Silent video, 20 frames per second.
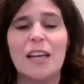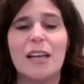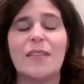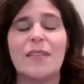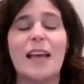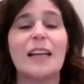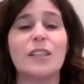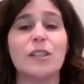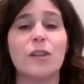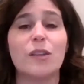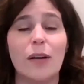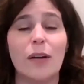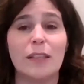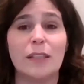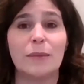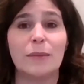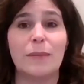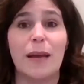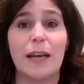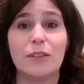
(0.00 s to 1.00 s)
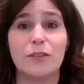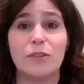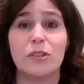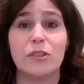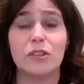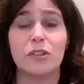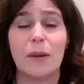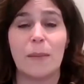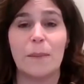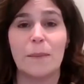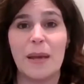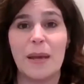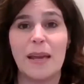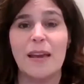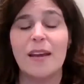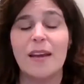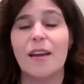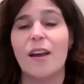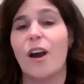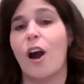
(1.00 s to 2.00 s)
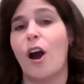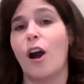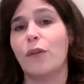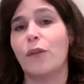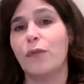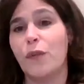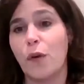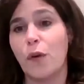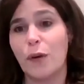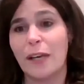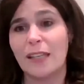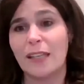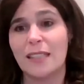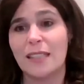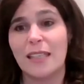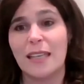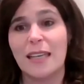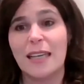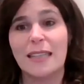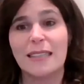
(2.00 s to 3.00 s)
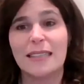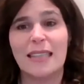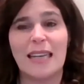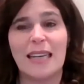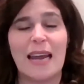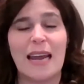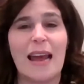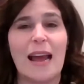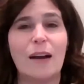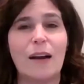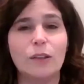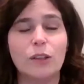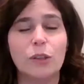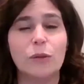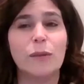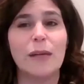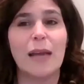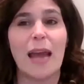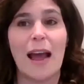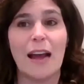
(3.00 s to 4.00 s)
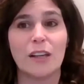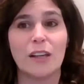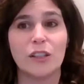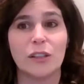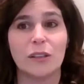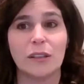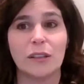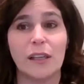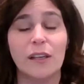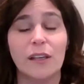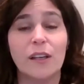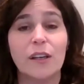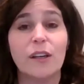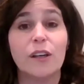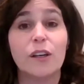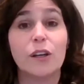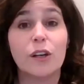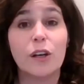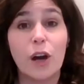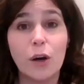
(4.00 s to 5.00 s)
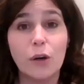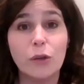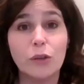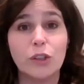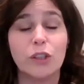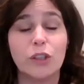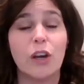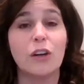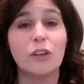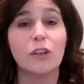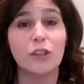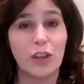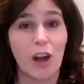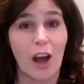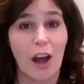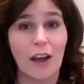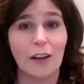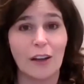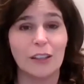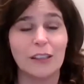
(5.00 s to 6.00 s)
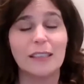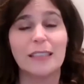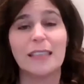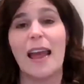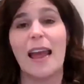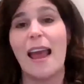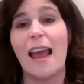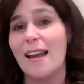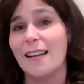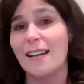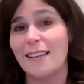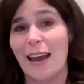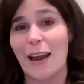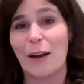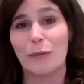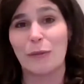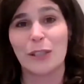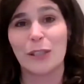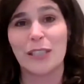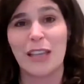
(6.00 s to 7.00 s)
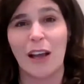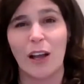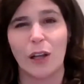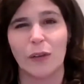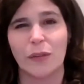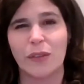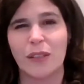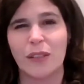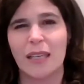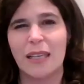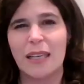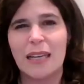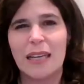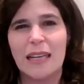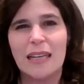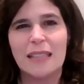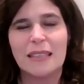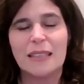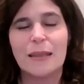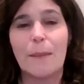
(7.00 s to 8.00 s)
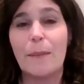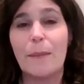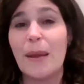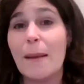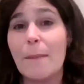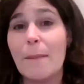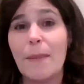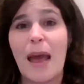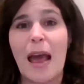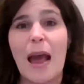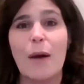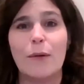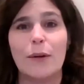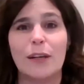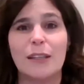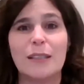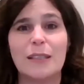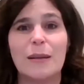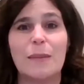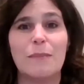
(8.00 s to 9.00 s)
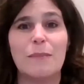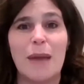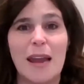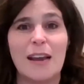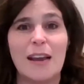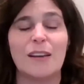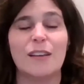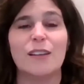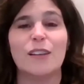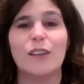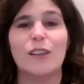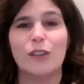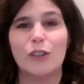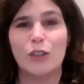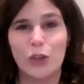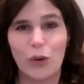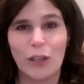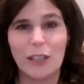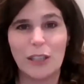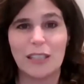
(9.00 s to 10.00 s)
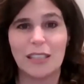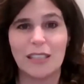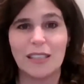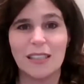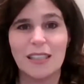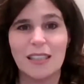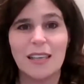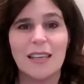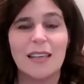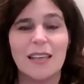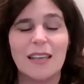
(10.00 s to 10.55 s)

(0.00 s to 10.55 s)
And that's going to, Be'ezus Hashem, be our focus today. How do we actually coach our child and ourselves to be empowered to make choices?